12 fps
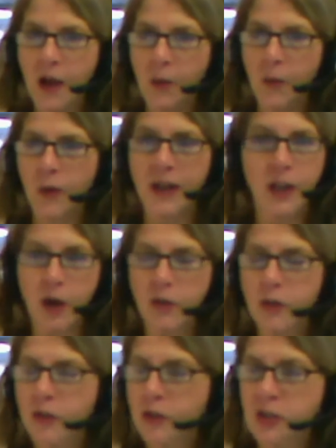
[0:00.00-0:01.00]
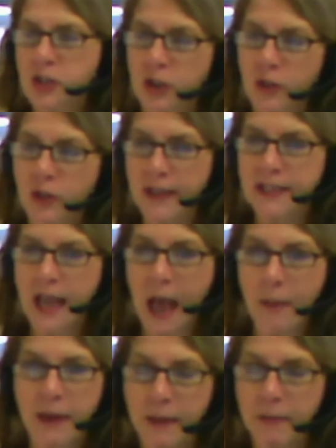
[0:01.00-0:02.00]
we know that there's still things
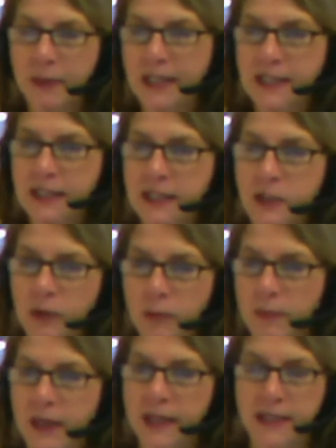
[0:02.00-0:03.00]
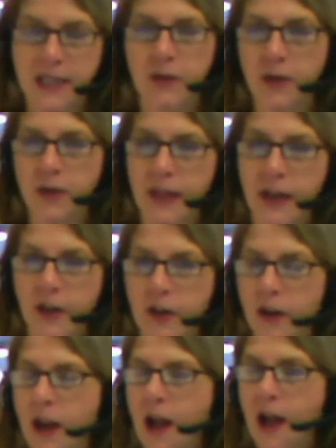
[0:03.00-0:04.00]
happening, but it's little bits here and there.